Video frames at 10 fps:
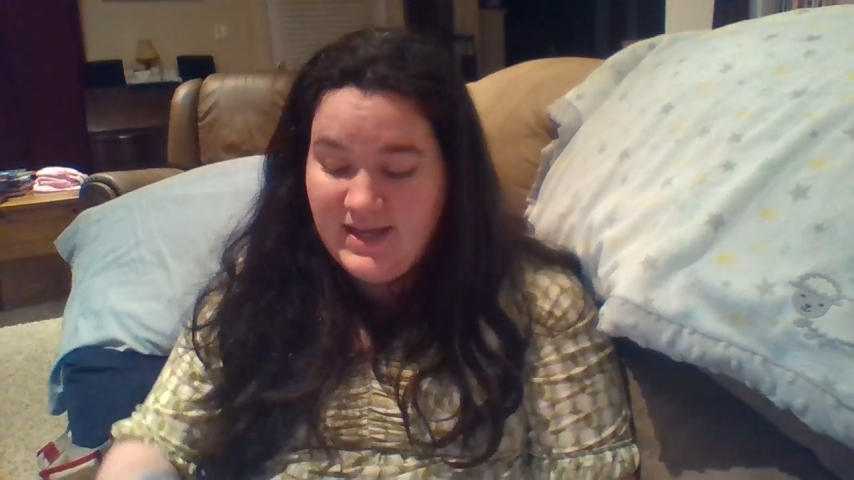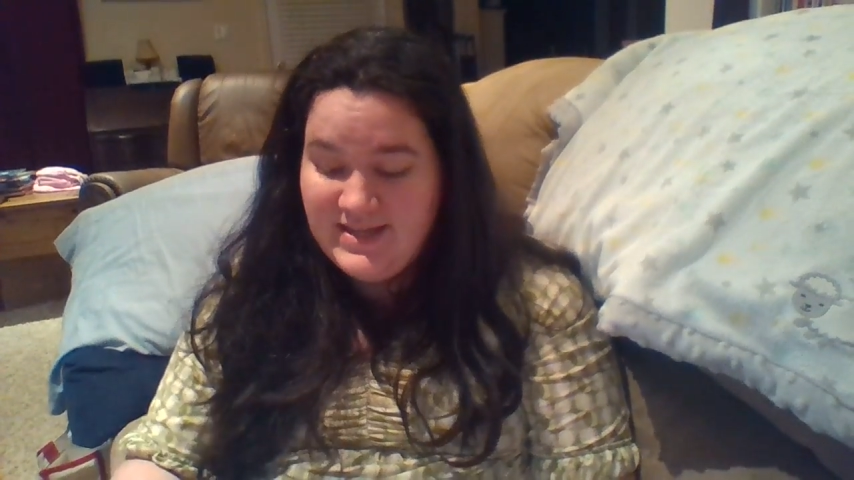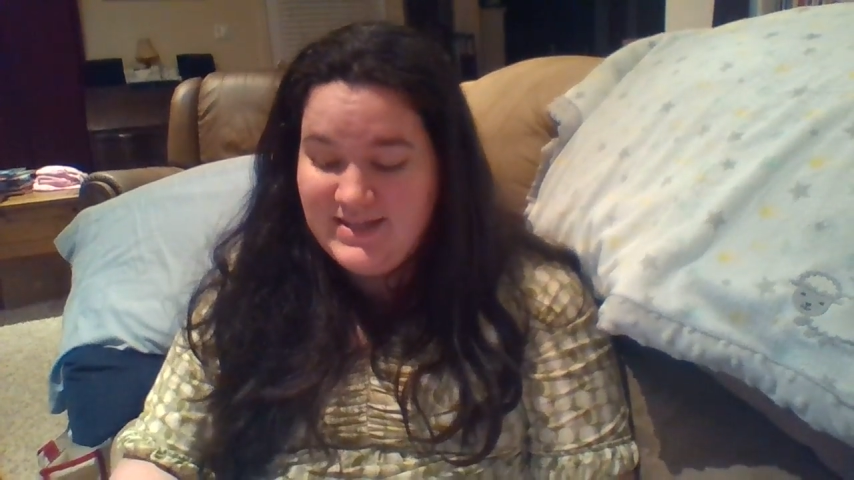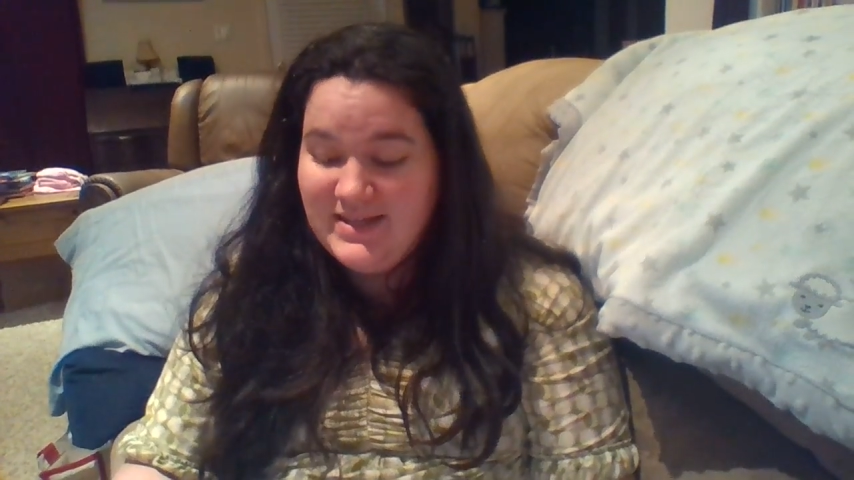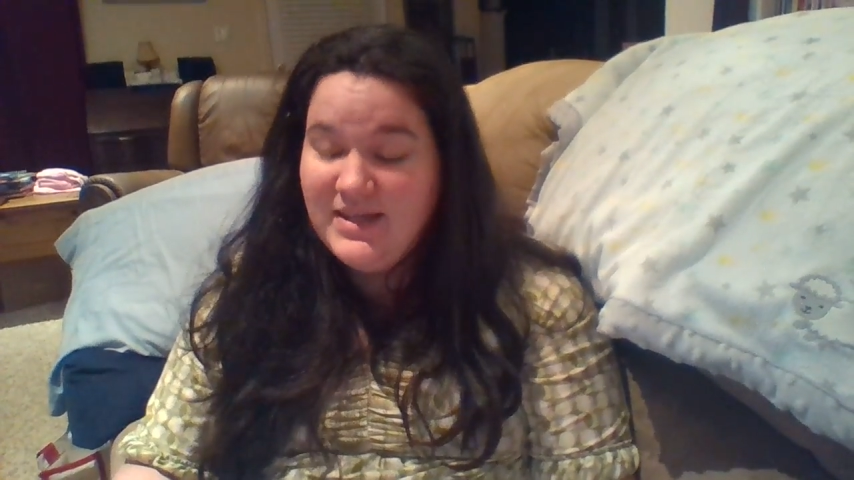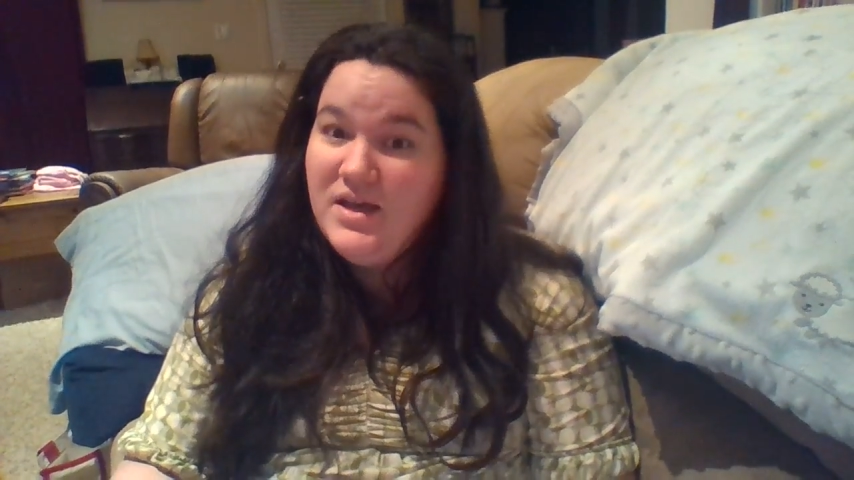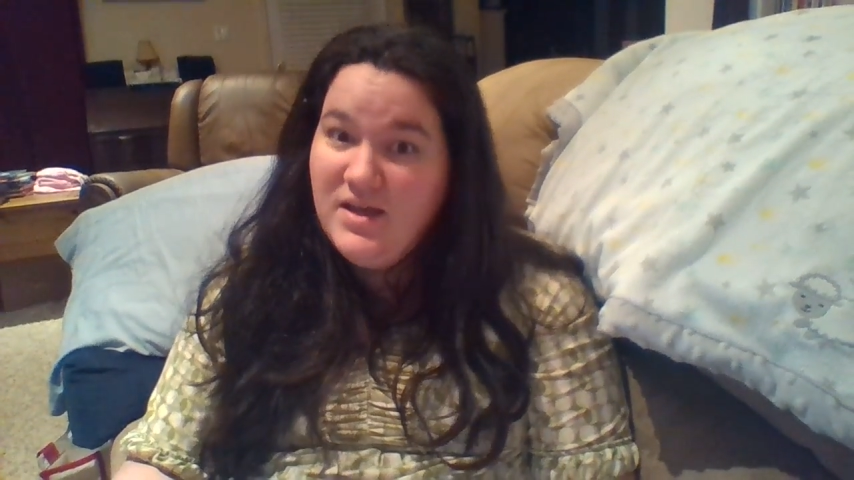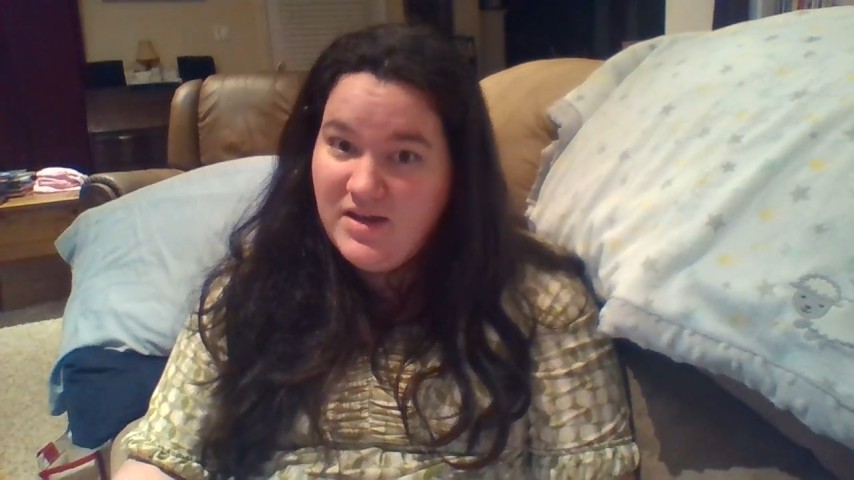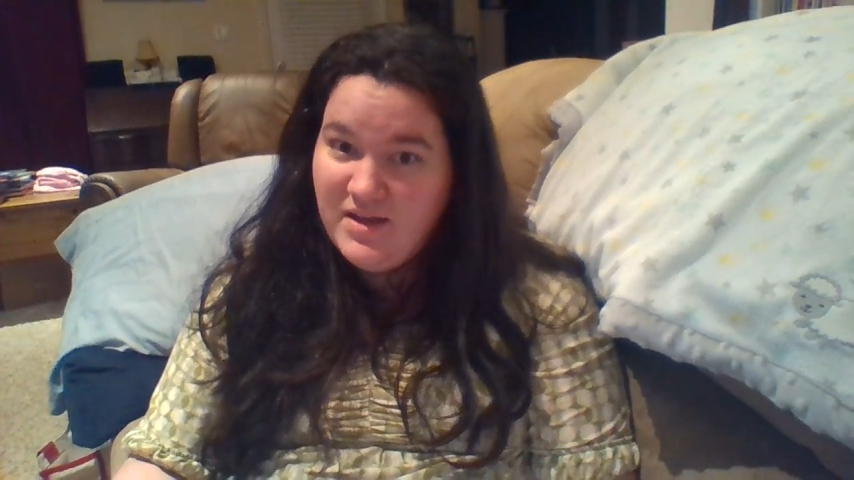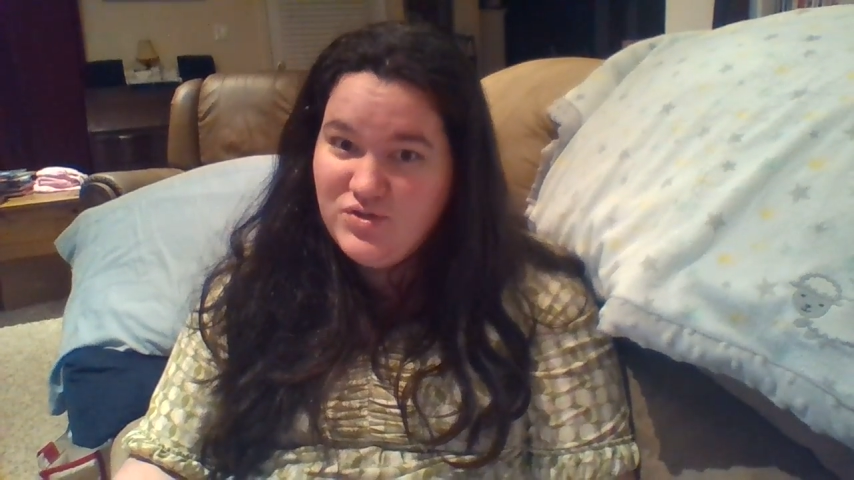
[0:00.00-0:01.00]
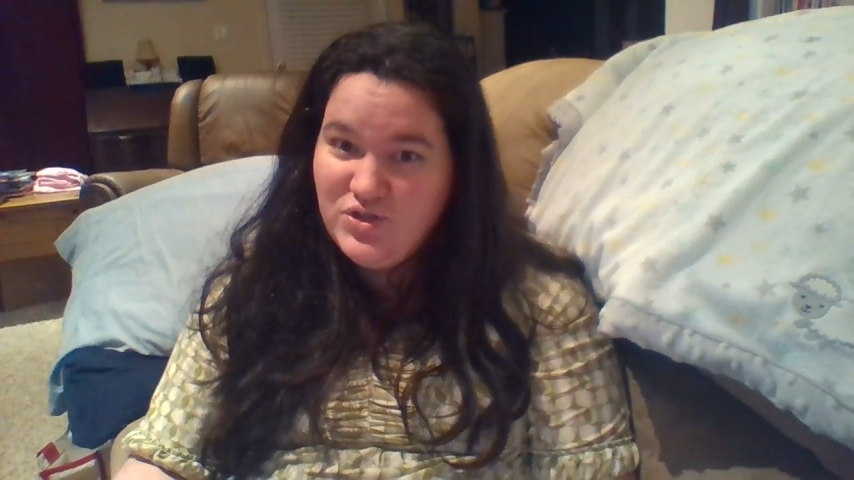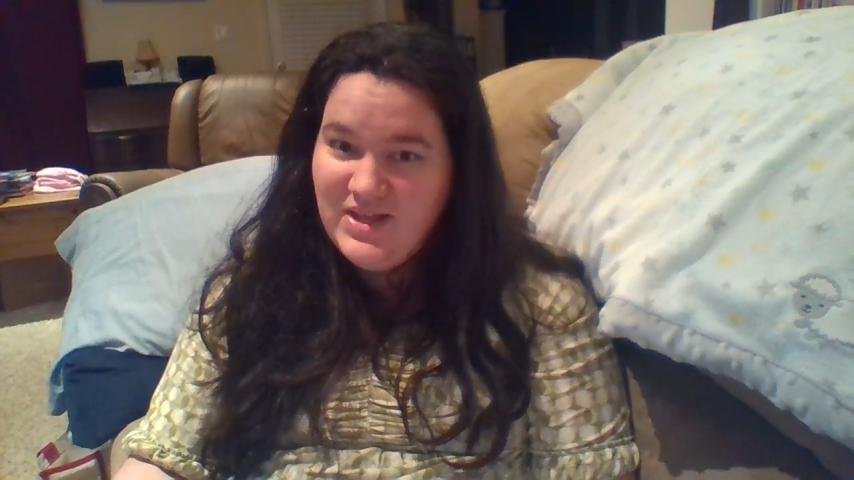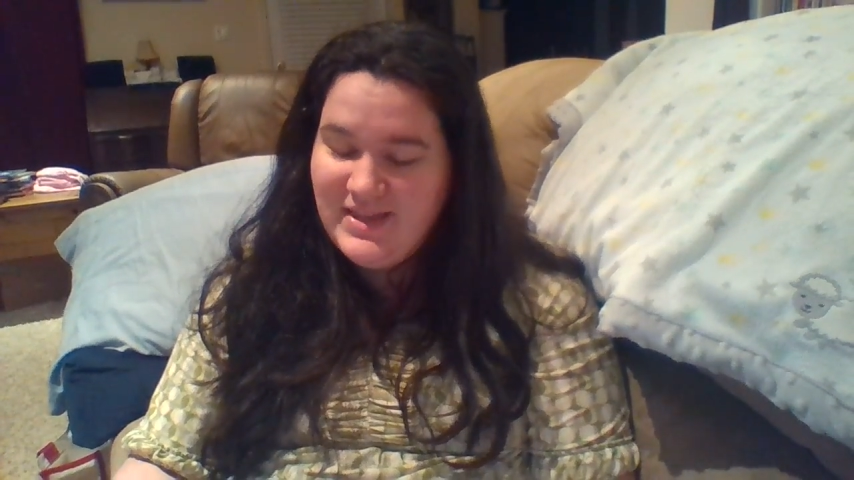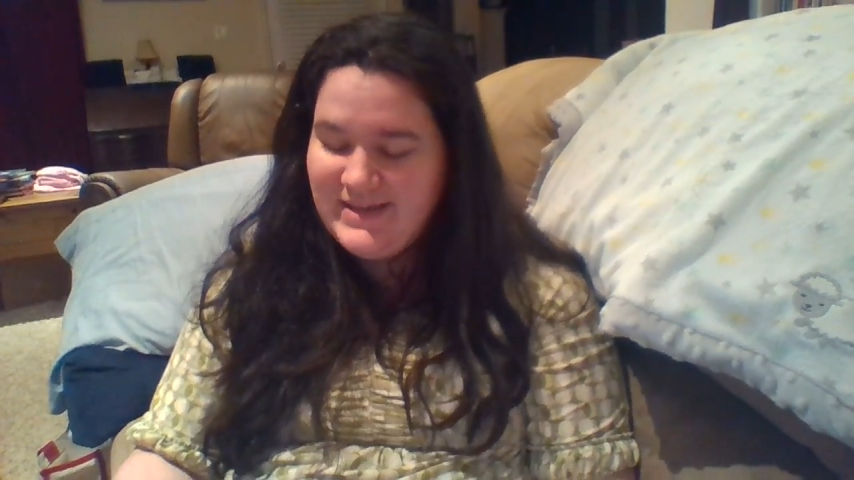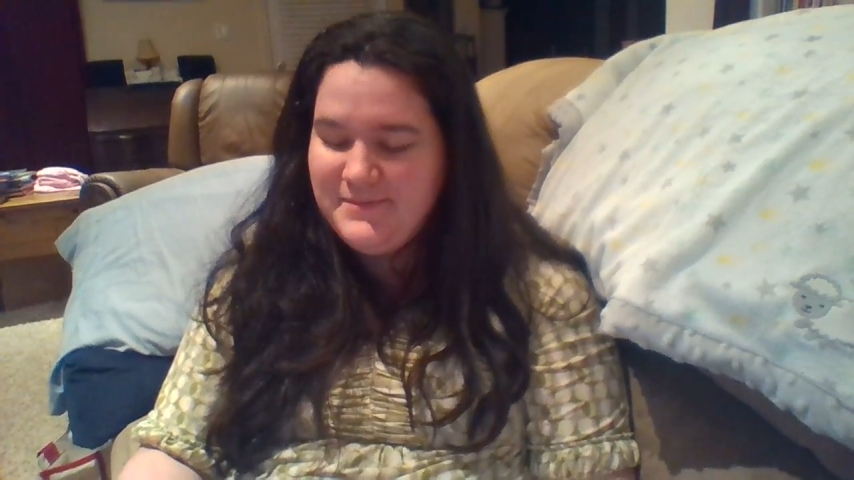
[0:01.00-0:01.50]
Another Joan
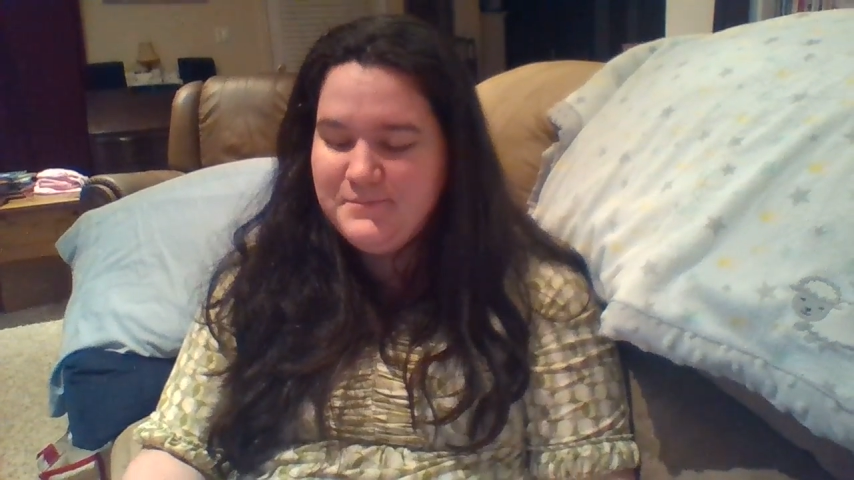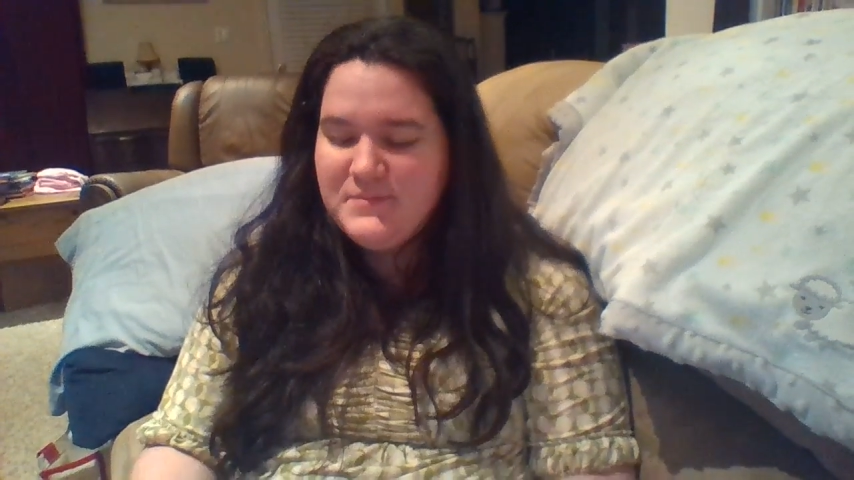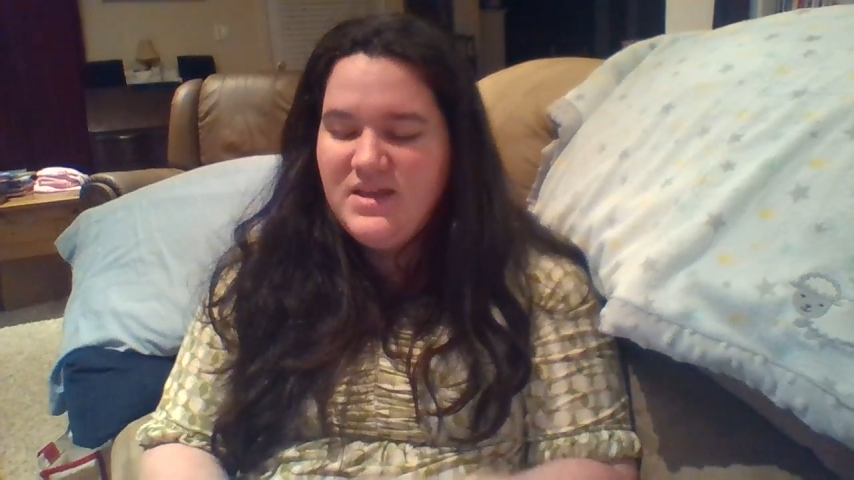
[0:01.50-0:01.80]
Elliott.